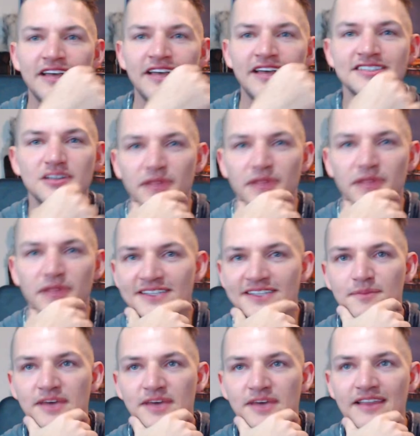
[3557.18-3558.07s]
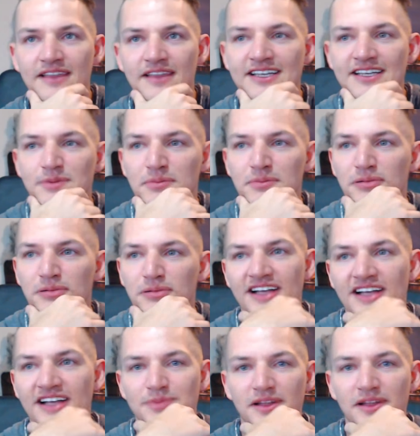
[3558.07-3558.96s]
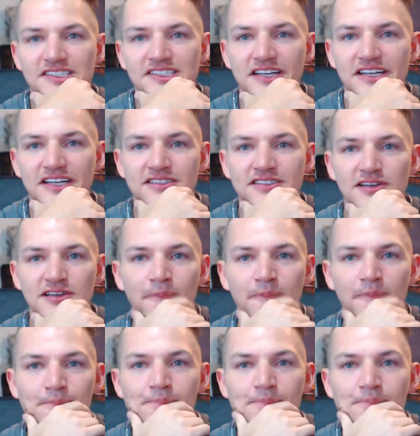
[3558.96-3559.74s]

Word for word: he's still playing some. Yeah, I think he's been playing on some other sites too.